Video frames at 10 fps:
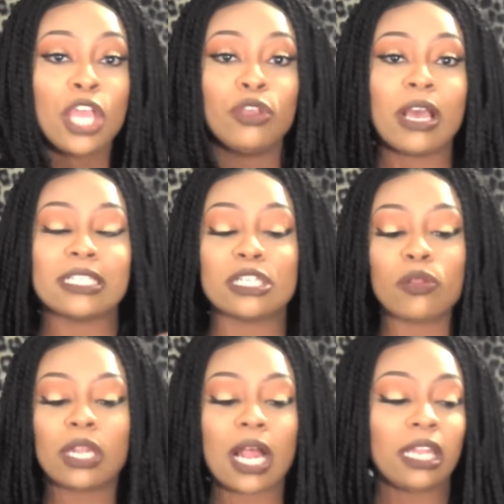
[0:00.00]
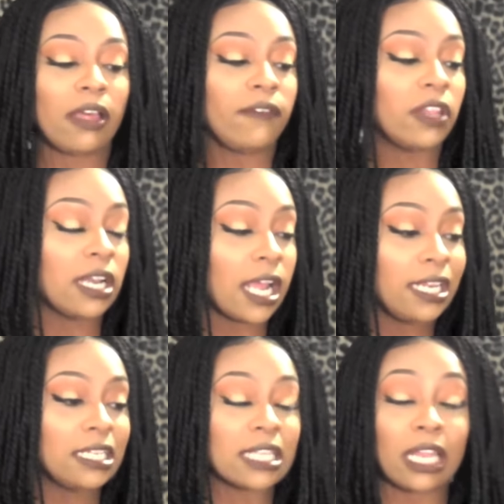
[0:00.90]
You guys know that I love the
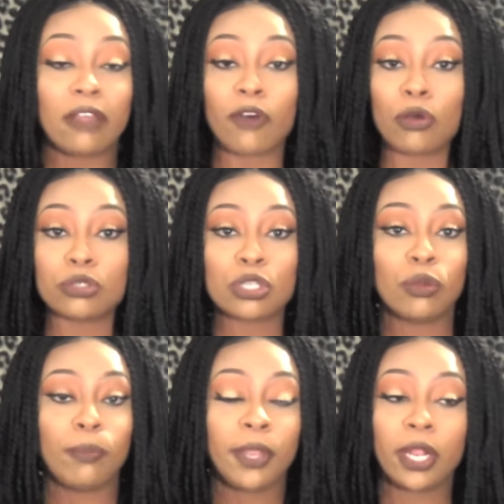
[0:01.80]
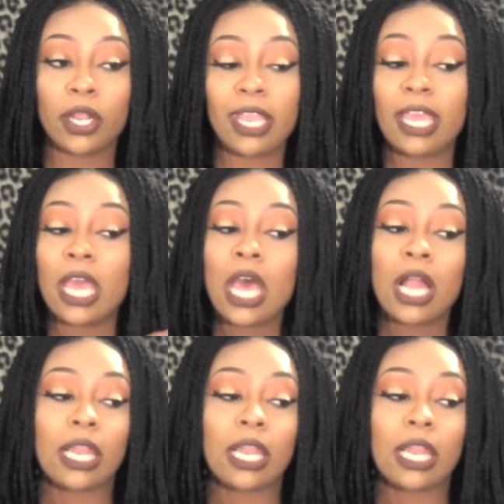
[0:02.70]
90s. I love old school period.